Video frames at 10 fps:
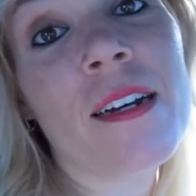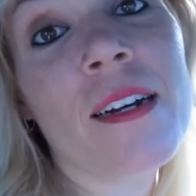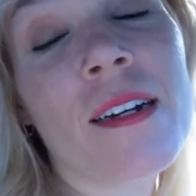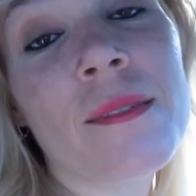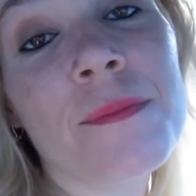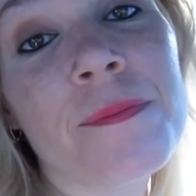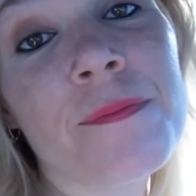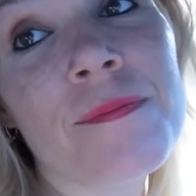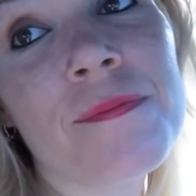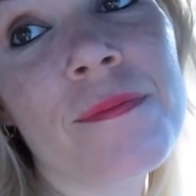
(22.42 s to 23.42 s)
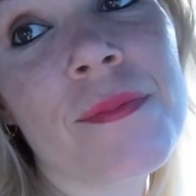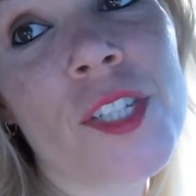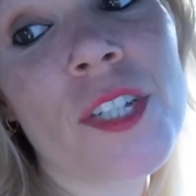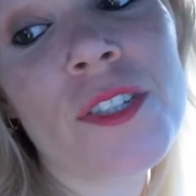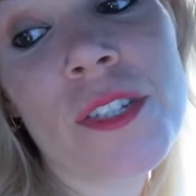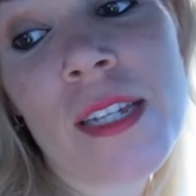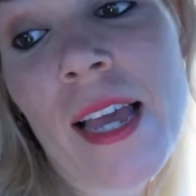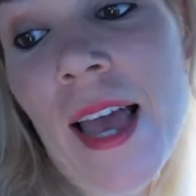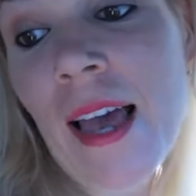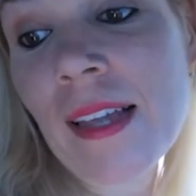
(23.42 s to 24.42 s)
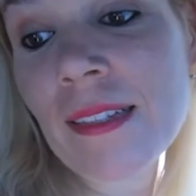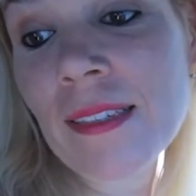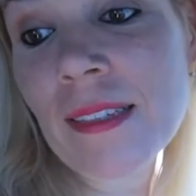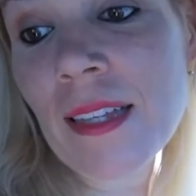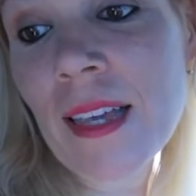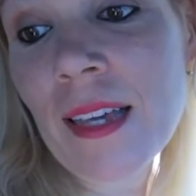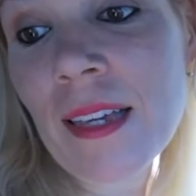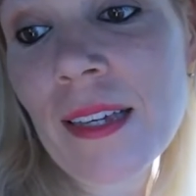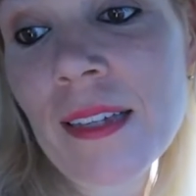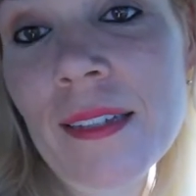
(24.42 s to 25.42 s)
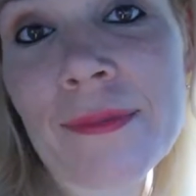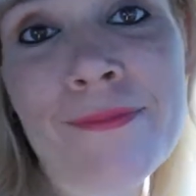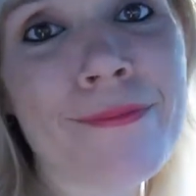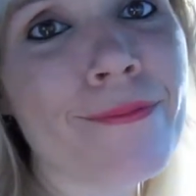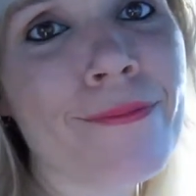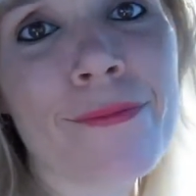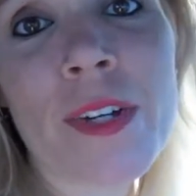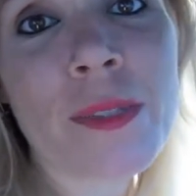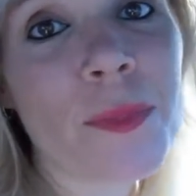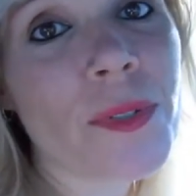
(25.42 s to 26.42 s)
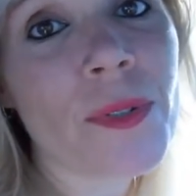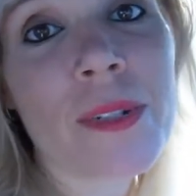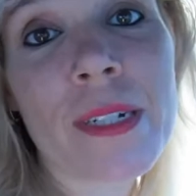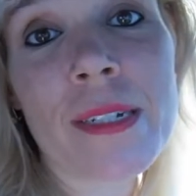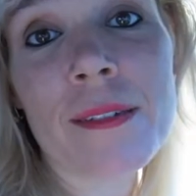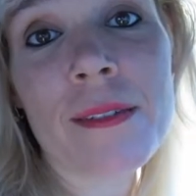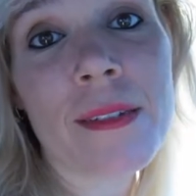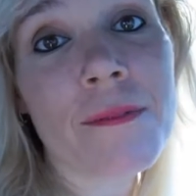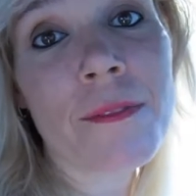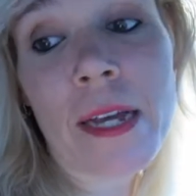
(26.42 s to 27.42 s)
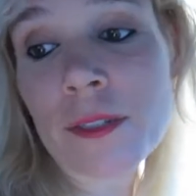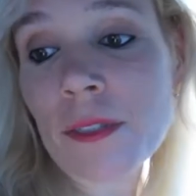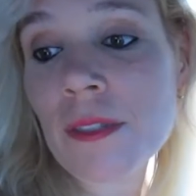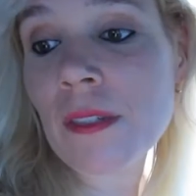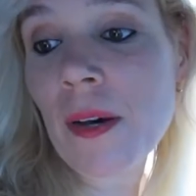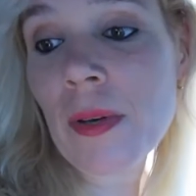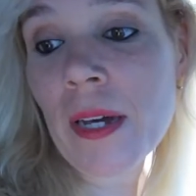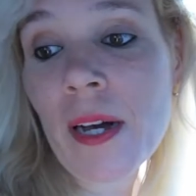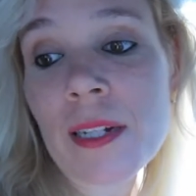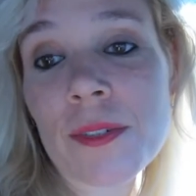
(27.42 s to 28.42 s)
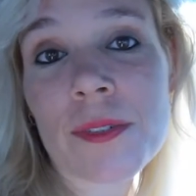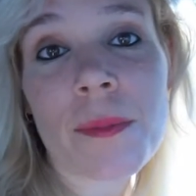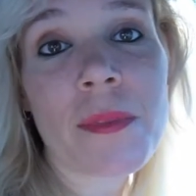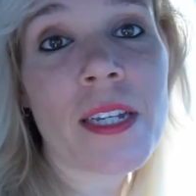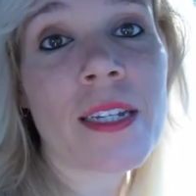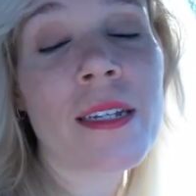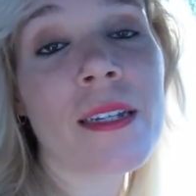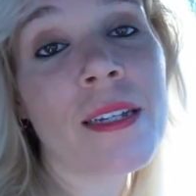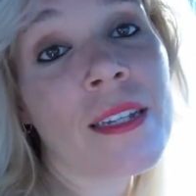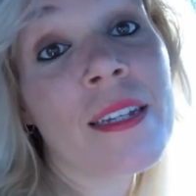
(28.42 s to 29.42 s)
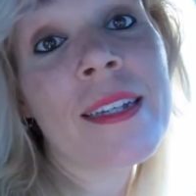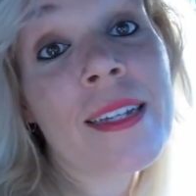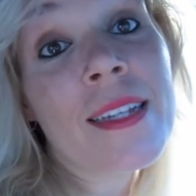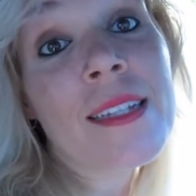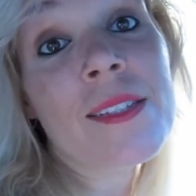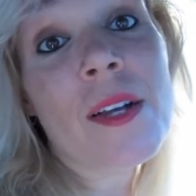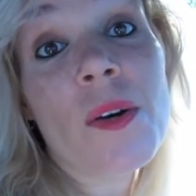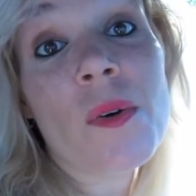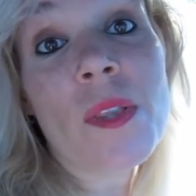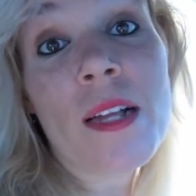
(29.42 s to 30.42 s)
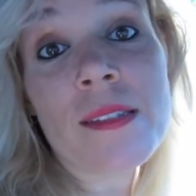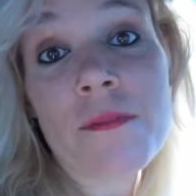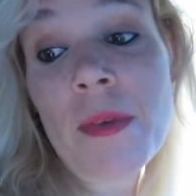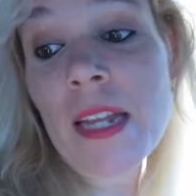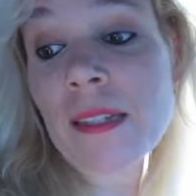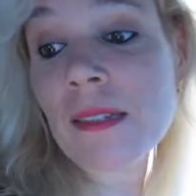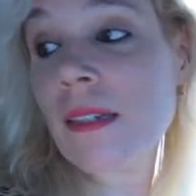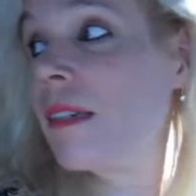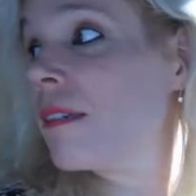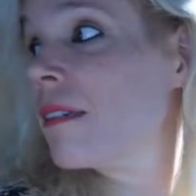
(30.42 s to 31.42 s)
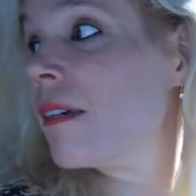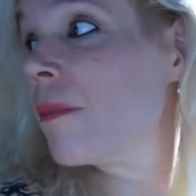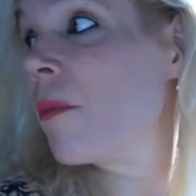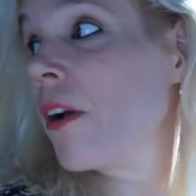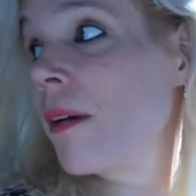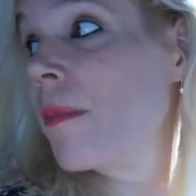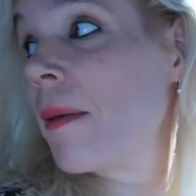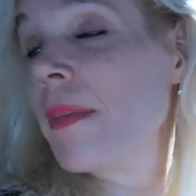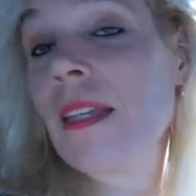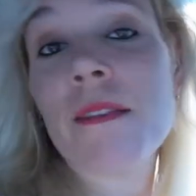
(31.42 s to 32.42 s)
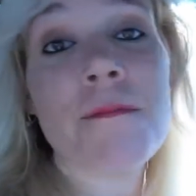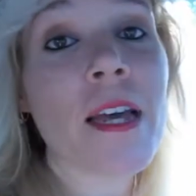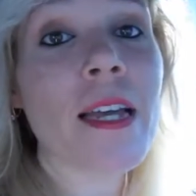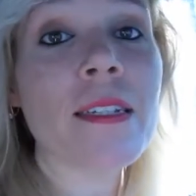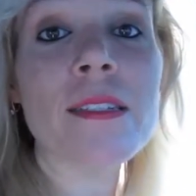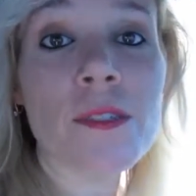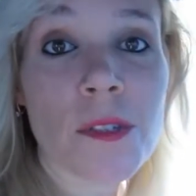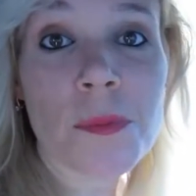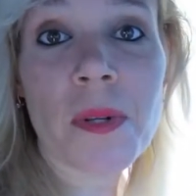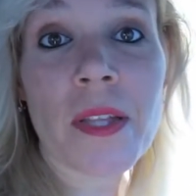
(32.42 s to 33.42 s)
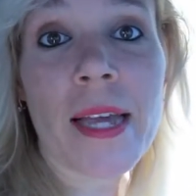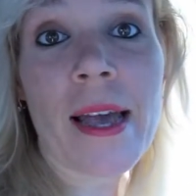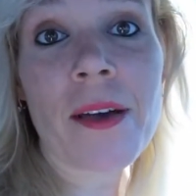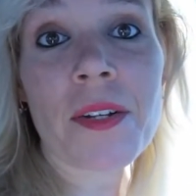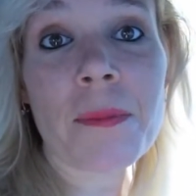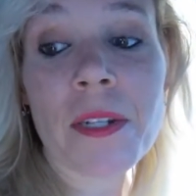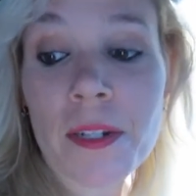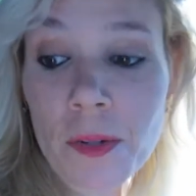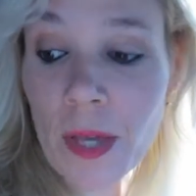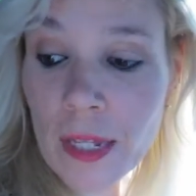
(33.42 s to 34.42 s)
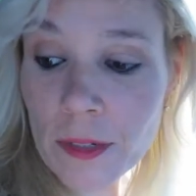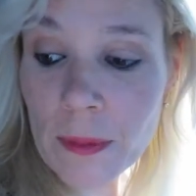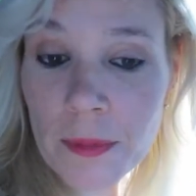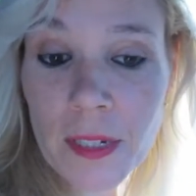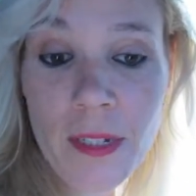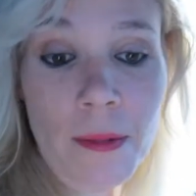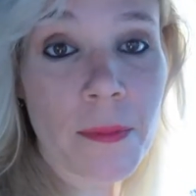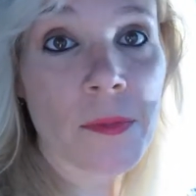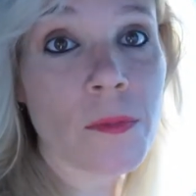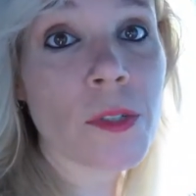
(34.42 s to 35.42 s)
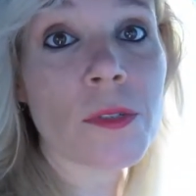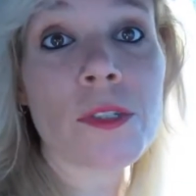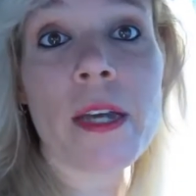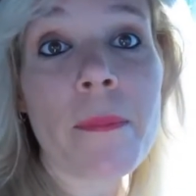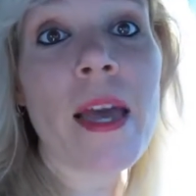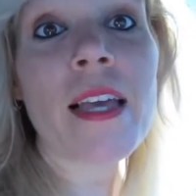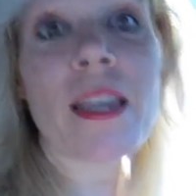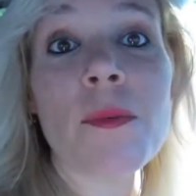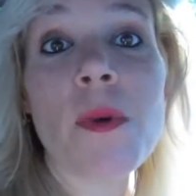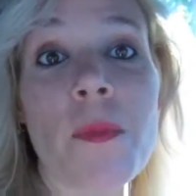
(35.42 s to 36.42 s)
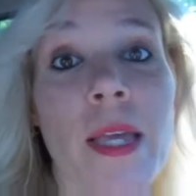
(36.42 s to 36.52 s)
Um, Chi Chi has a respiratory infection going on or something. So lots of medicine. Mark met me at the vet. He's just pulling out. I'm gonna go catch up to him and we'll check back in when we